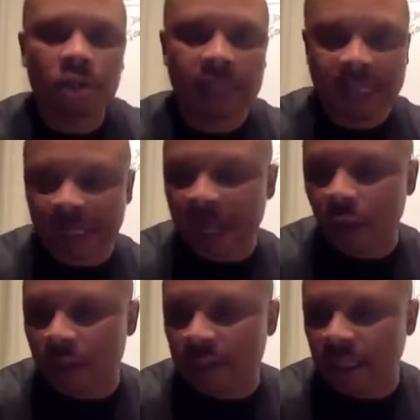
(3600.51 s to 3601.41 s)
Just answer that
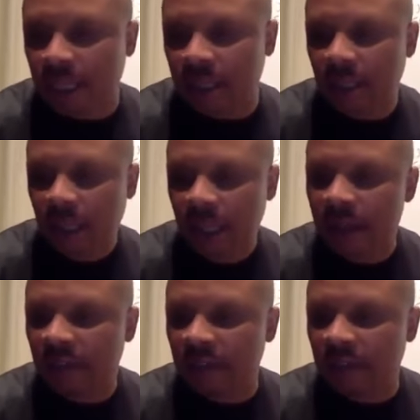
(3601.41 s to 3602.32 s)
question. And
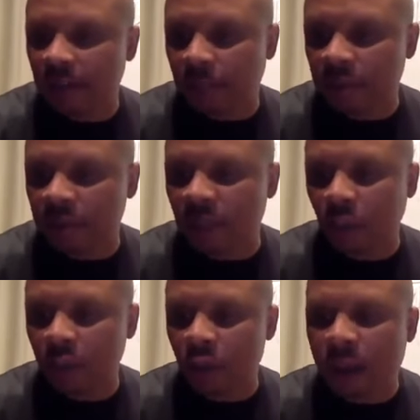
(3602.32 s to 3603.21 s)
for the person that
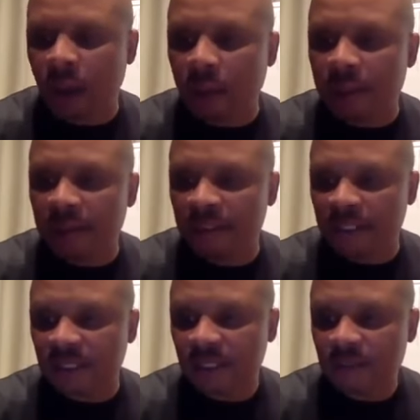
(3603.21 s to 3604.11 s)
want to know about
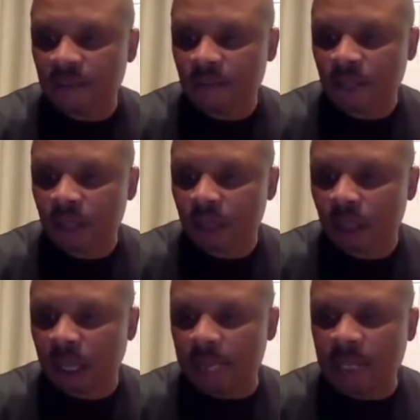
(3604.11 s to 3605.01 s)
Memphis,
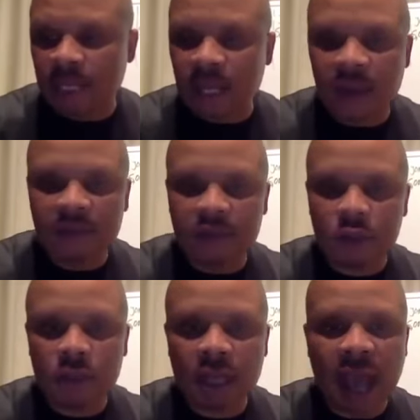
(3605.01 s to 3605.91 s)
let me give
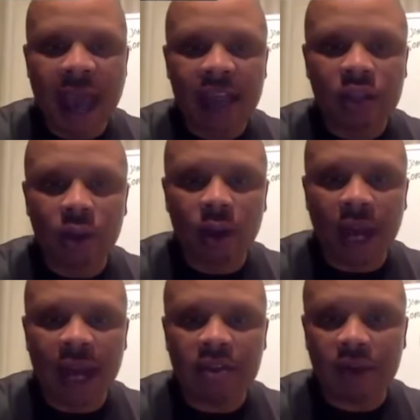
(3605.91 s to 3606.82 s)
you the actual
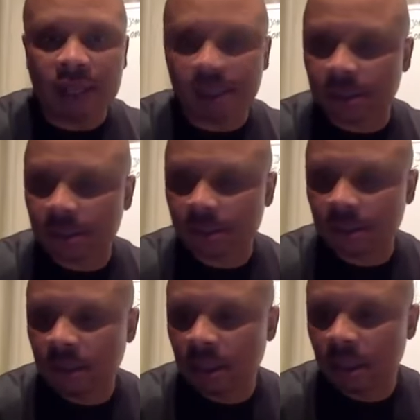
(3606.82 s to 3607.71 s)
address
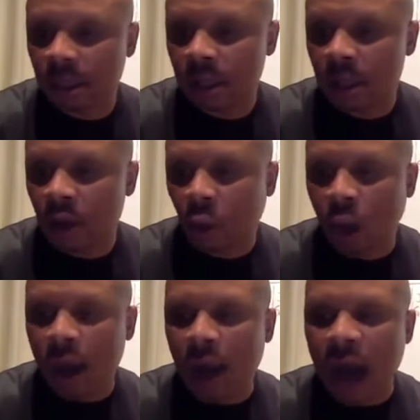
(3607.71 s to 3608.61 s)

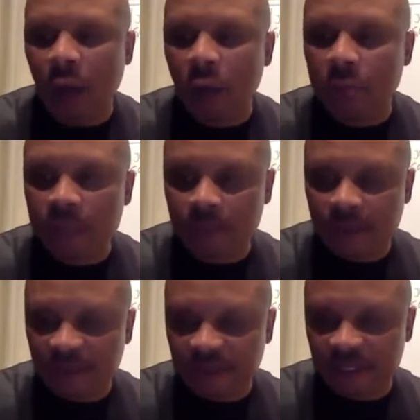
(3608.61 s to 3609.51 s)
where I will be in
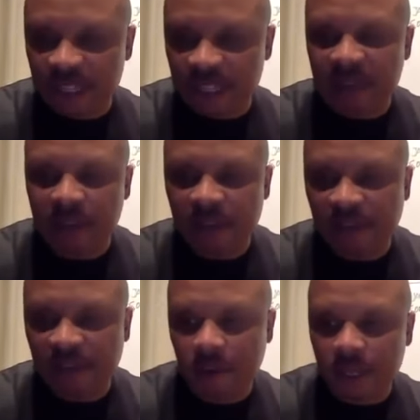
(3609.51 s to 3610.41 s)
Memphis. I have it in my
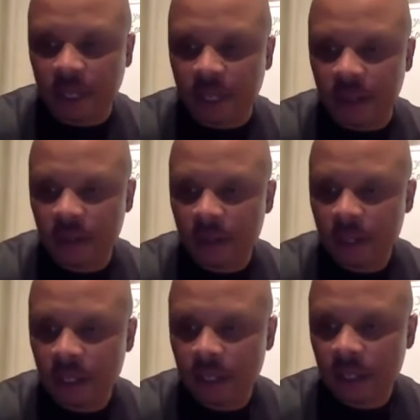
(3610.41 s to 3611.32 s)
phone here,
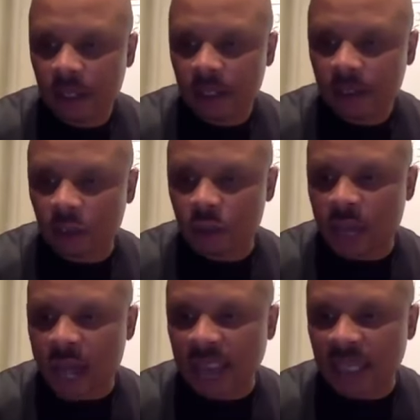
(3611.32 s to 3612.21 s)
so you
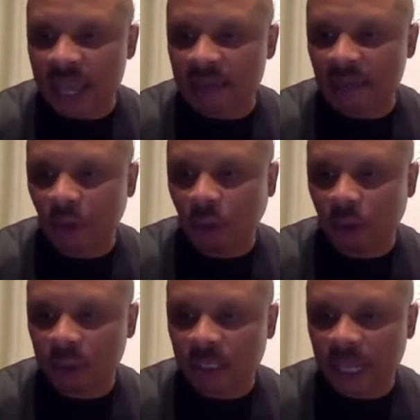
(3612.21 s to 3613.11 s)
guys can have it. Hold
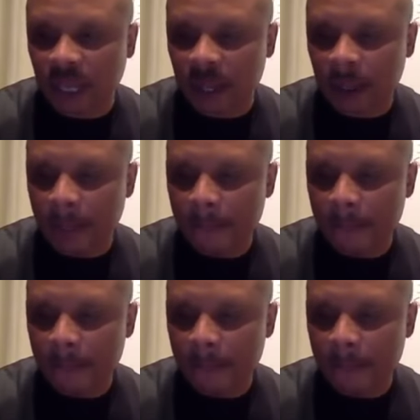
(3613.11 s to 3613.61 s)
on one second.